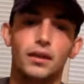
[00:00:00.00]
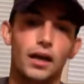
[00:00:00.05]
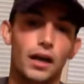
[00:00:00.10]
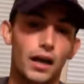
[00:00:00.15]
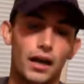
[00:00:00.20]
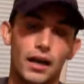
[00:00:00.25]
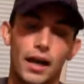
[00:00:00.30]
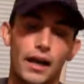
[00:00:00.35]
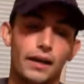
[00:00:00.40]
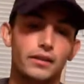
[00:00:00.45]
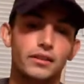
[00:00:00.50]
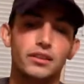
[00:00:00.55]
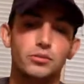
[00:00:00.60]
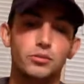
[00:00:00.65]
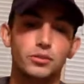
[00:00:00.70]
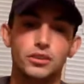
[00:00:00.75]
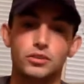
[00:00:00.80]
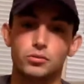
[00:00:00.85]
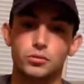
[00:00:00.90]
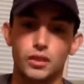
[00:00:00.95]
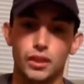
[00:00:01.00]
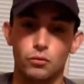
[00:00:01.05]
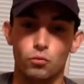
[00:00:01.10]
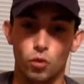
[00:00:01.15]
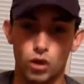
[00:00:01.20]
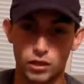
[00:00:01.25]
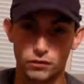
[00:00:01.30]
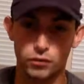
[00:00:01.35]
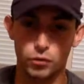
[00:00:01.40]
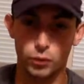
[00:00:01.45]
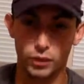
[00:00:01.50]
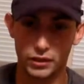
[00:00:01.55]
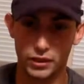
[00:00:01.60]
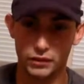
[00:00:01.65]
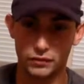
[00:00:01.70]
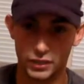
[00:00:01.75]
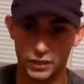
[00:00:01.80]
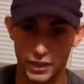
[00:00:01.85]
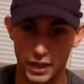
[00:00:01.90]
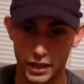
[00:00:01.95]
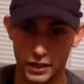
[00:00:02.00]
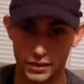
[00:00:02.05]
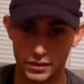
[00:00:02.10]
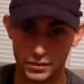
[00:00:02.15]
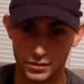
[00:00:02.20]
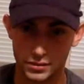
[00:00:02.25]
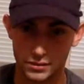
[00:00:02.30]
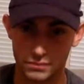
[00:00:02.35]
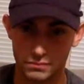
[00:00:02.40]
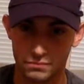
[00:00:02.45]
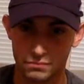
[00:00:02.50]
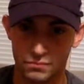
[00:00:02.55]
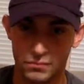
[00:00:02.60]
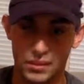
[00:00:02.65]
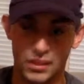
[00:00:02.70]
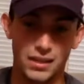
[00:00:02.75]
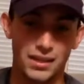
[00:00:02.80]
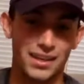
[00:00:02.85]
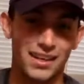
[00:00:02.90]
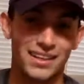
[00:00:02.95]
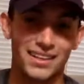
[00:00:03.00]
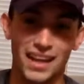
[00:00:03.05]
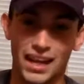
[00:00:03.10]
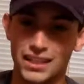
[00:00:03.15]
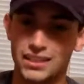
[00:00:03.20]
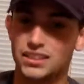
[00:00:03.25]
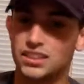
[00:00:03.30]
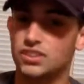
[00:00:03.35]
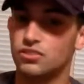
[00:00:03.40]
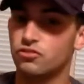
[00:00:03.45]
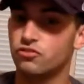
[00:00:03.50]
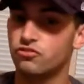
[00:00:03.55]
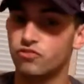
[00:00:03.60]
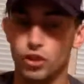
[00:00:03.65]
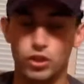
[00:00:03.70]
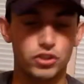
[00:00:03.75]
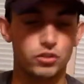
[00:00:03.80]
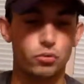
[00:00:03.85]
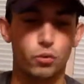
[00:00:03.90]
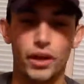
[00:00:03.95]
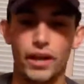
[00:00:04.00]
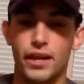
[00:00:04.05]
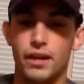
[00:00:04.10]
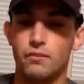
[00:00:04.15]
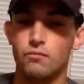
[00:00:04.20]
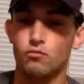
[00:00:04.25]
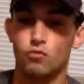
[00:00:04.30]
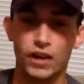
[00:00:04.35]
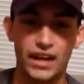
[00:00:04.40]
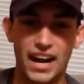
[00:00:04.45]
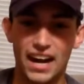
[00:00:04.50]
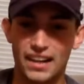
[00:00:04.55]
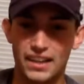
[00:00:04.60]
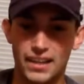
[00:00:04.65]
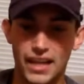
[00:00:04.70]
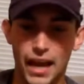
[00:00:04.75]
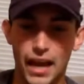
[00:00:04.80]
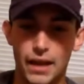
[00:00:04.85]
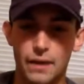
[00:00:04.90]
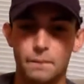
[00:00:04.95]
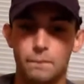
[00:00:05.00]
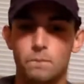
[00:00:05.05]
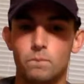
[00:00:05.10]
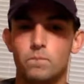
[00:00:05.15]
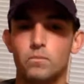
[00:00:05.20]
again, this was a wonderful win here for the Yankees. Nice first win right out of the gate.